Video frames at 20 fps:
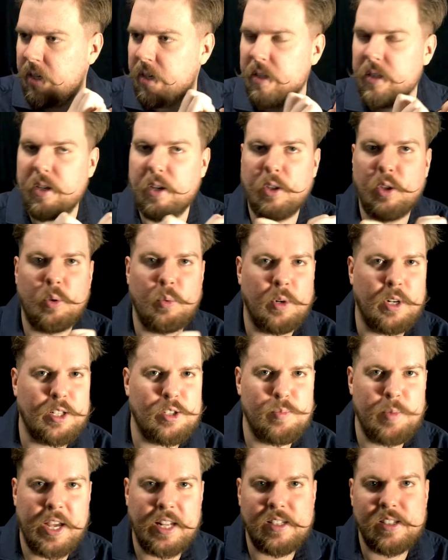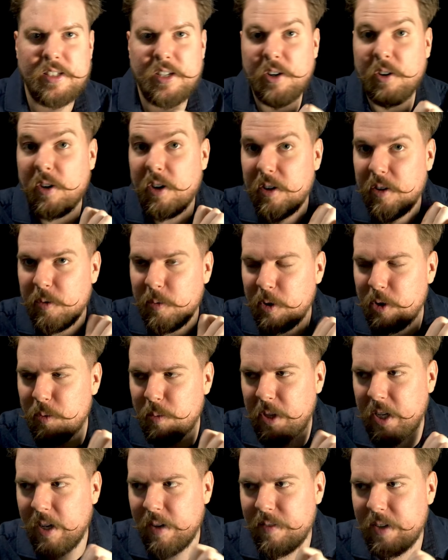The other one is Mancera, which
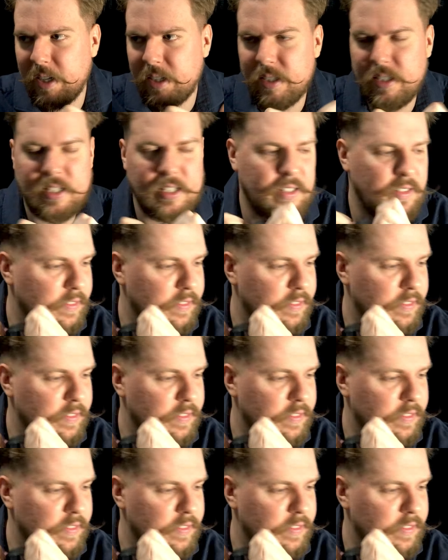we have next.